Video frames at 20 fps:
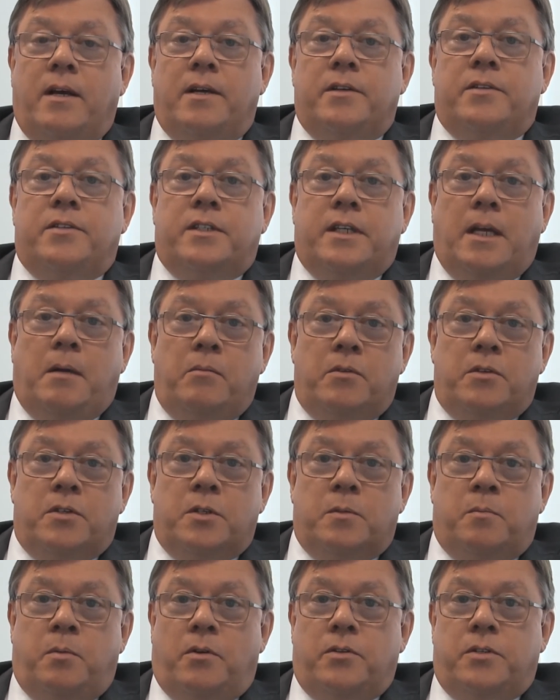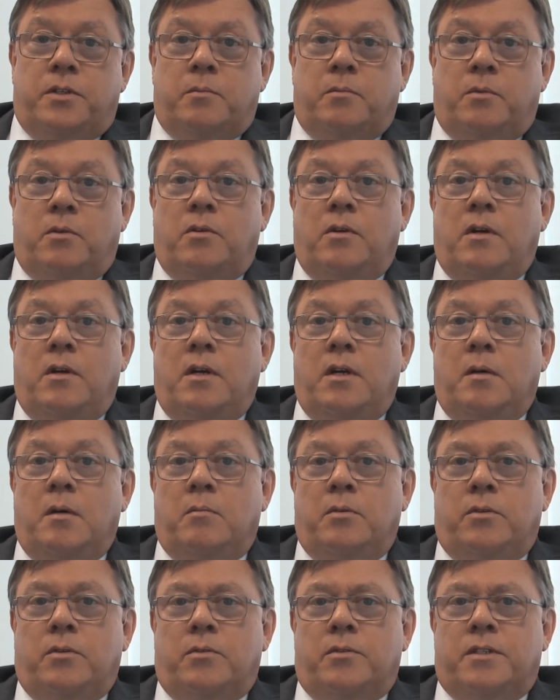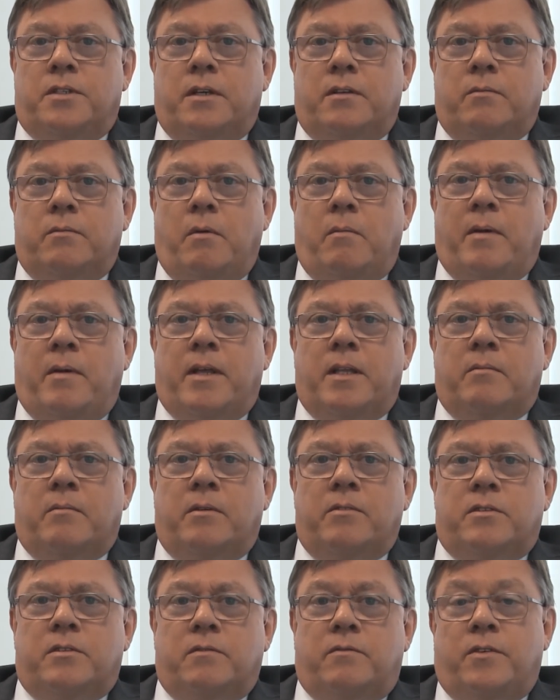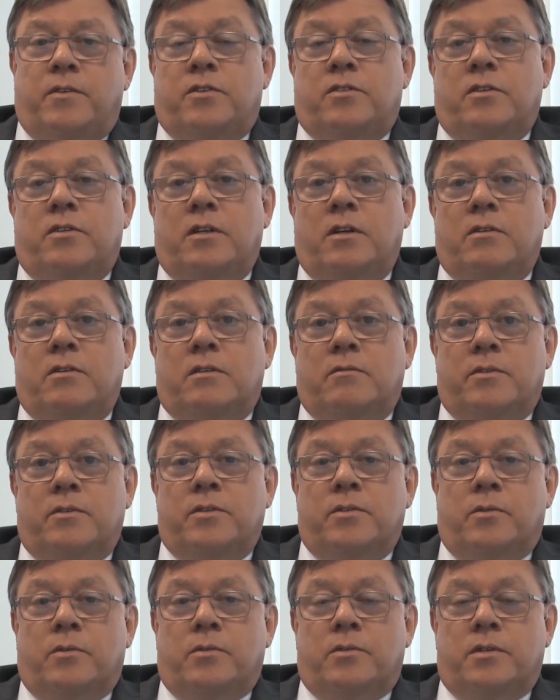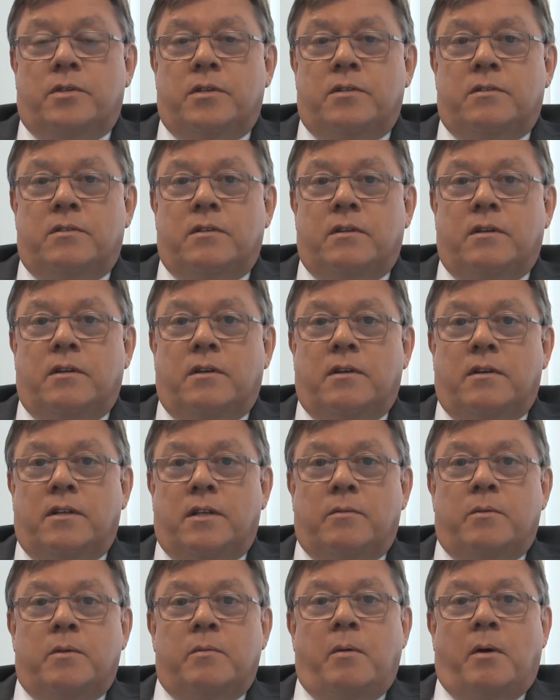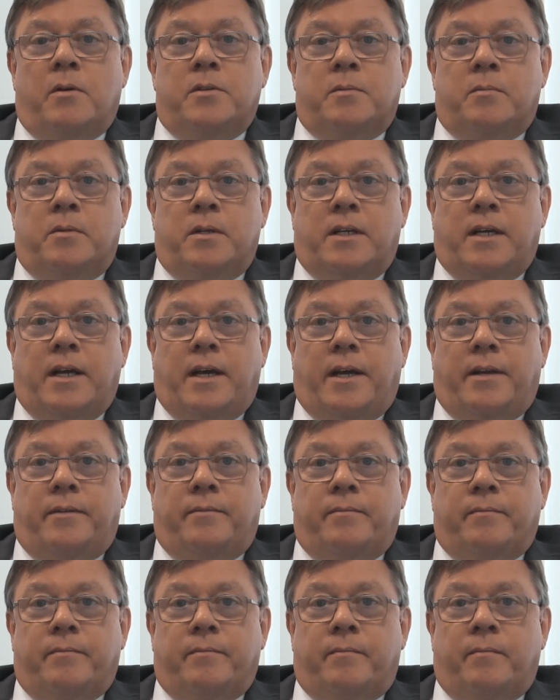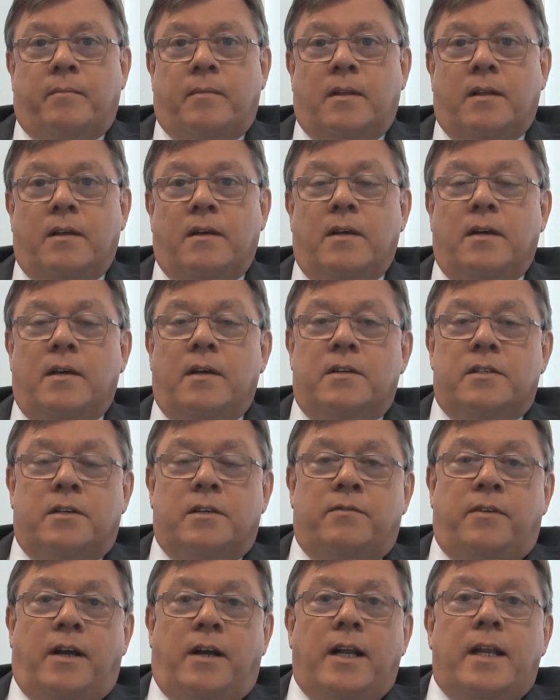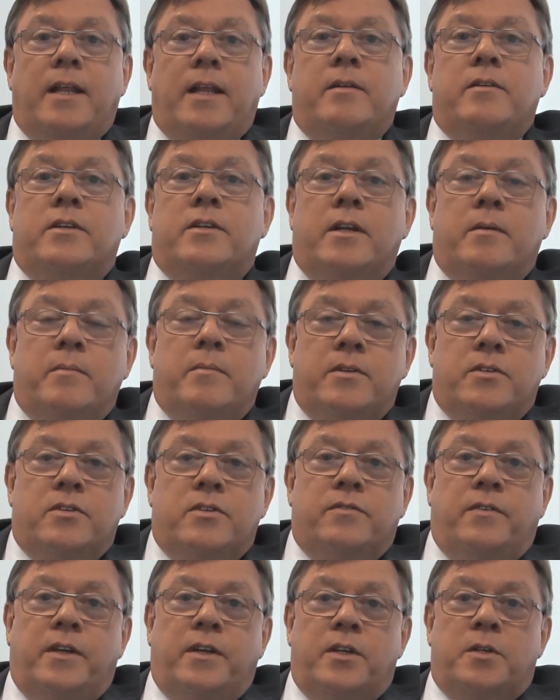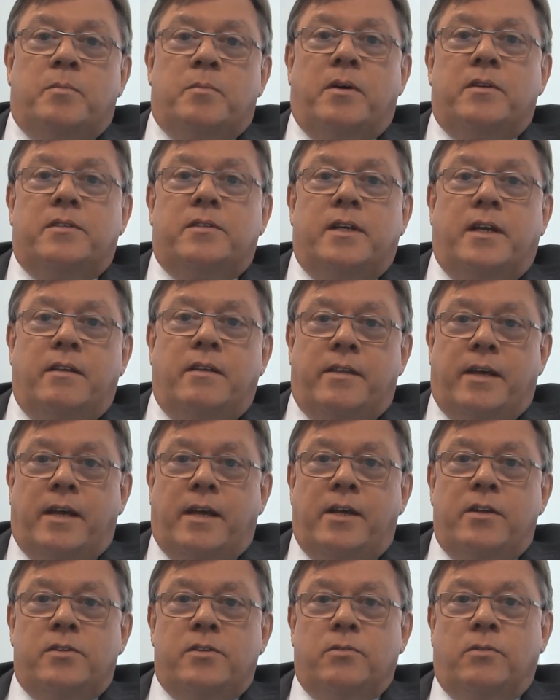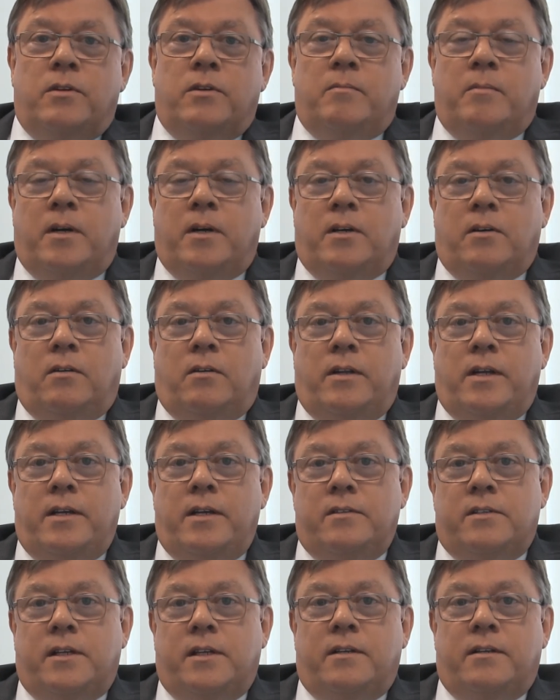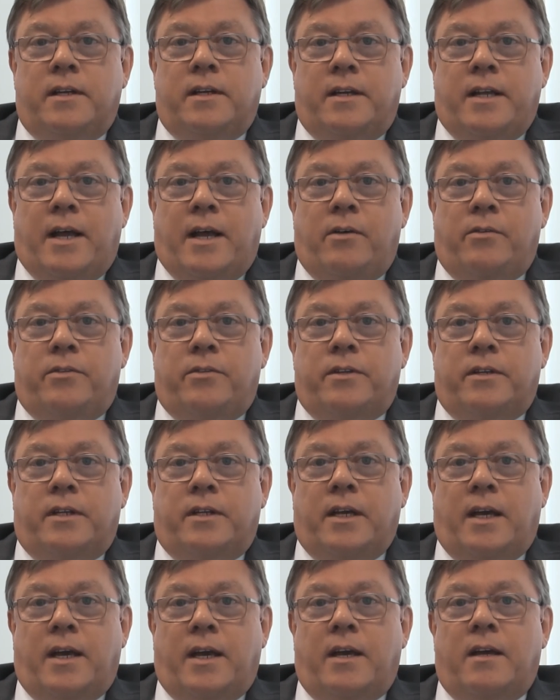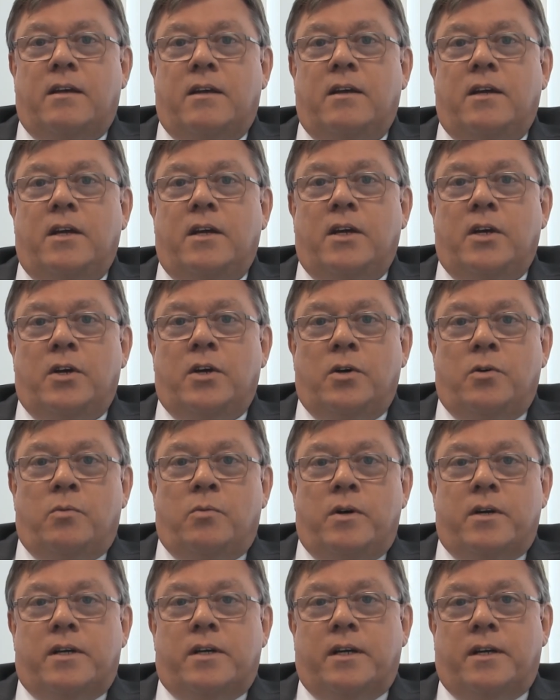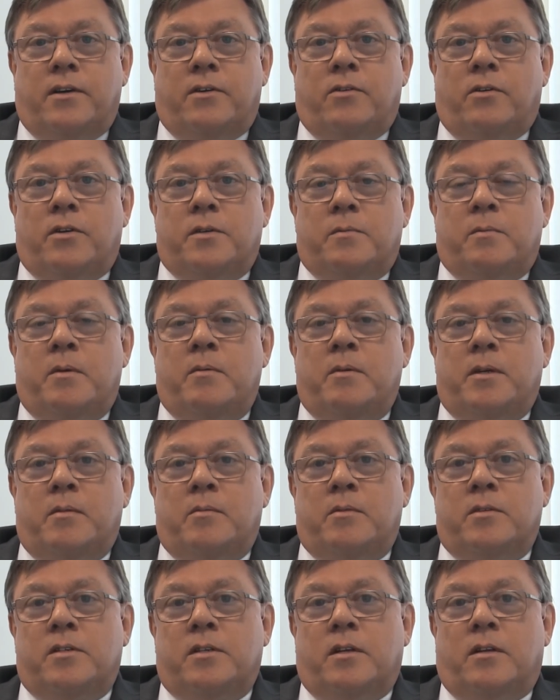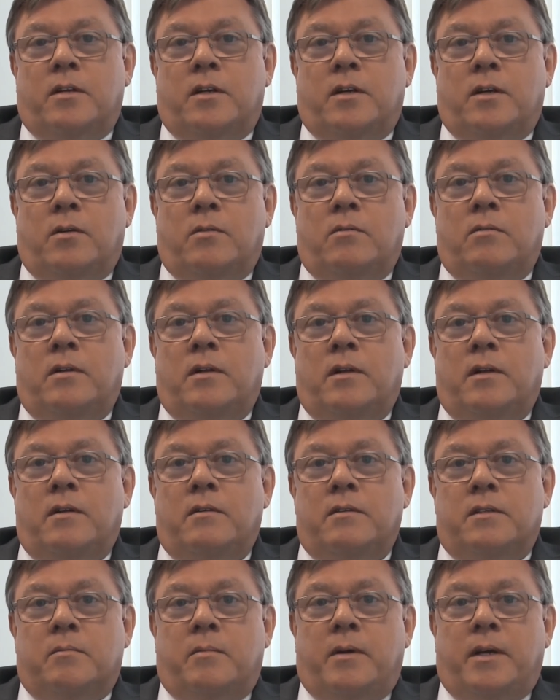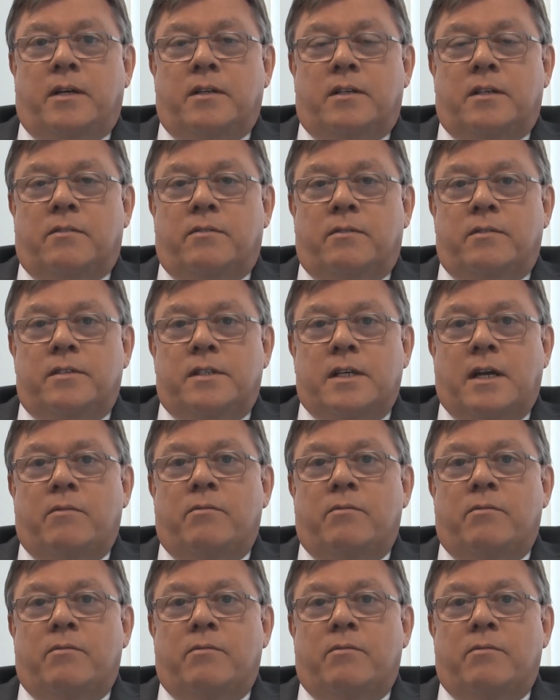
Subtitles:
seamless as possible, but also that we make the most efficient use of resources that we possibly can. So finally then, let me just finish by saying thank you to all of my colleagues in health and care who are working across Birmingham and Solihull to make a difference